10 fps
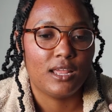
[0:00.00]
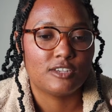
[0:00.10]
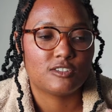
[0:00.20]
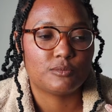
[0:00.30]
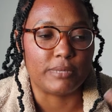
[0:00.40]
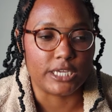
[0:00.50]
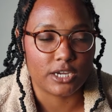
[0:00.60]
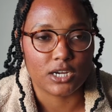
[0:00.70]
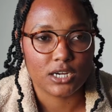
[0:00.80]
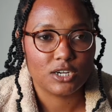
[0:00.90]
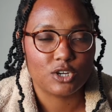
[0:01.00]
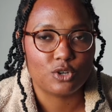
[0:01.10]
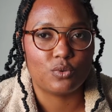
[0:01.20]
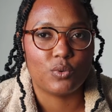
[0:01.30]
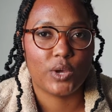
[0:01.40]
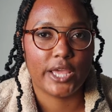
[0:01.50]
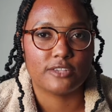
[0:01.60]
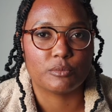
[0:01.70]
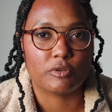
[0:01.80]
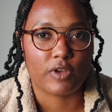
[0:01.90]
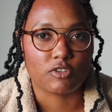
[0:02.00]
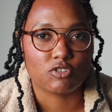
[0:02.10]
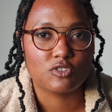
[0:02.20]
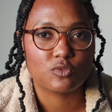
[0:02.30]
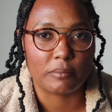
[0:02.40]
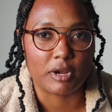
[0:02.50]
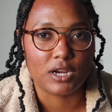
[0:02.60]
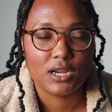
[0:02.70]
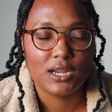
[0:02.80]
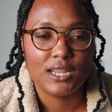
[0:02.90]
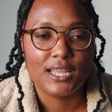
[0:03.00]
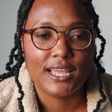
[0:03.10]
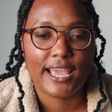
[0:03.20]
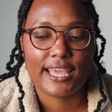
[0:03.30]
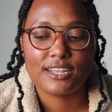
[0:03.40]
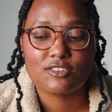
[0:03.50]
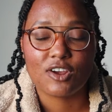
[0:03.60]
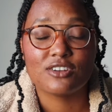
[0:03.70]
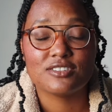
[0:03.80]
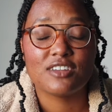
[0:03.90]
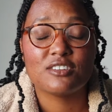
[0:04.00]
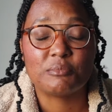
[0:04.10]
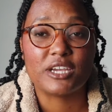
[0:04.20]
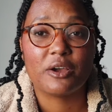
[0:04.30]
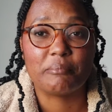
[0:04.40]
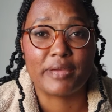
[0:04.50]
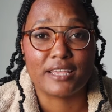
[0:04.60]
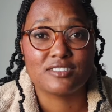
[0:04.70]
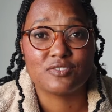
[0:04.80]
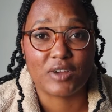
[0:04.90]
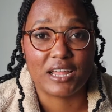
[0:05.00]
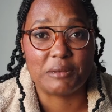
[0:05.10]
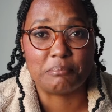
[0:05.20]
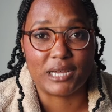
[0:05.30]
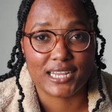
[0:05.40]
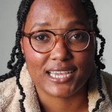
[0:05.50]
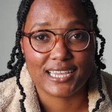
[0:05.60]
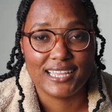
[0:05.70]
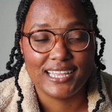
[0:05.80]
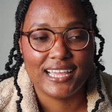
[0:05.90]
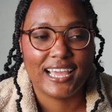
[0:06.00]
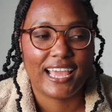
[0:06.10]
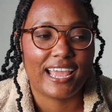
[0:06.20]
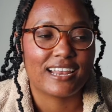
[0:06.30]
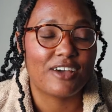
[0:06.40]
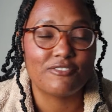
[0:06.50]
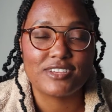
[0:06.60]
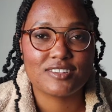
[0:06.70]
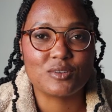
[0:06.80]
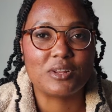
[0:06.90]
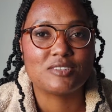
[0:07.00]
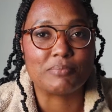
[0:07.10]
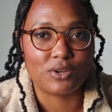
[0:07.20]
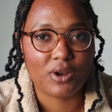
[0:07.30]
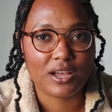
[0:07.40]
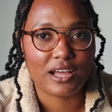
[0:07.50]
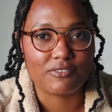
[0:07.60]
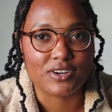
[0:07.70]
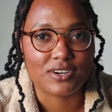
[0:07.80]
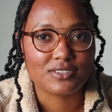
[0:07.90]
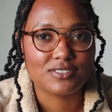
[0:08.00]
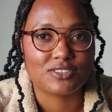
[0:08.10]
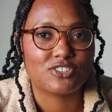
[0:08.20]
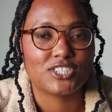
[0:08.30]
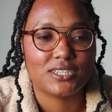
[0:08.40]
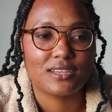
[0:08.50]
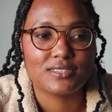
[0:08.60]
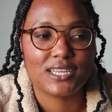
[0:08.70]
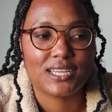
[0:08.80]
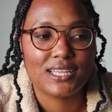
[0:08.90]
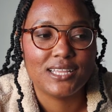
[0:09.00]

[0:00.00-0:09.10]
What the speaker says: speaker who is a professional swimmer, and it turns out to be her best friend, Bunny. And Covey doesn't want to blow her cover, so she doesn't,